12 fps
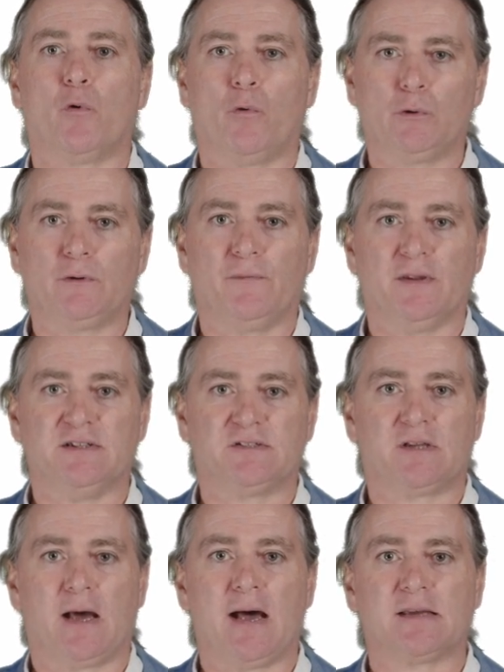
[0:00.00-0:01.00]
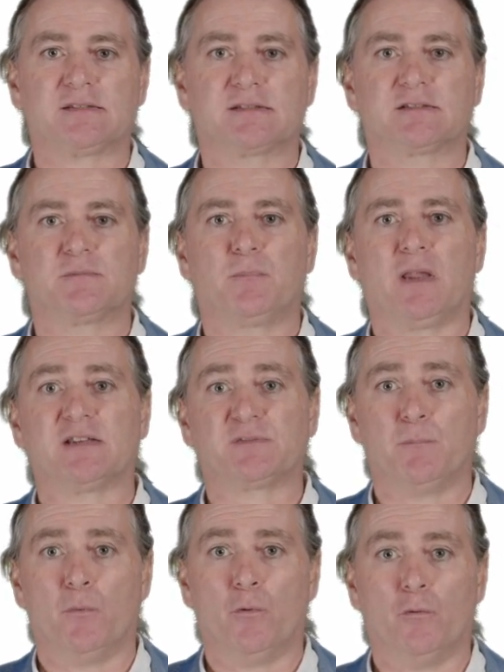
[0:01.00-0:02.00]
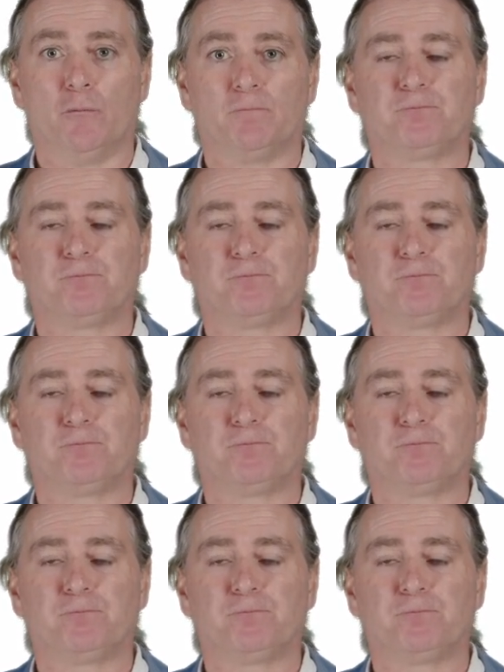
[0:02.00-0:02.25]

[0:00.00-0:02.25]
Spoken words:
all of these tasks plus more.